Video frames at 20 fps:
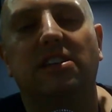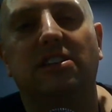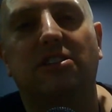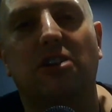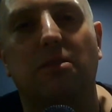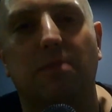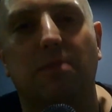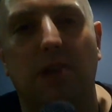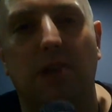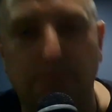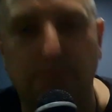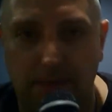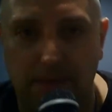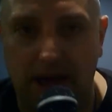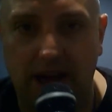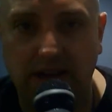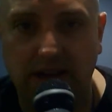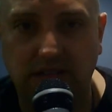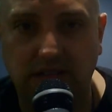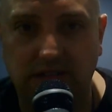Turn me up a
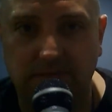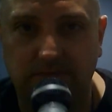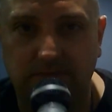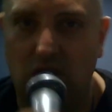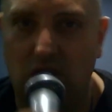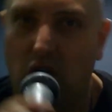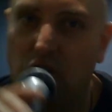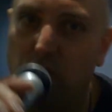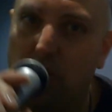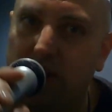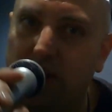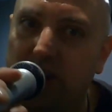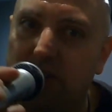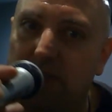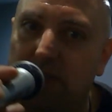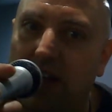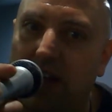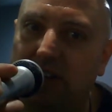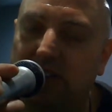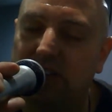max all the way to the
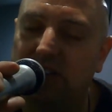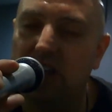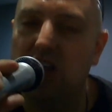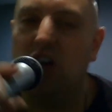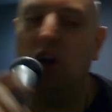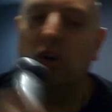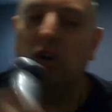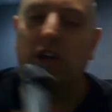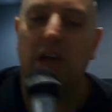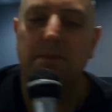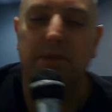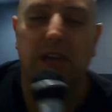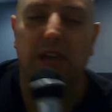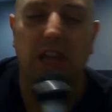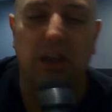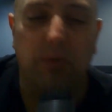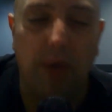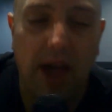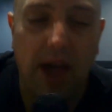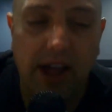max. Okay,
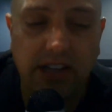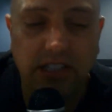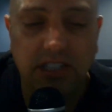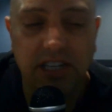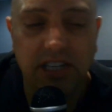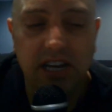Bikini Wax.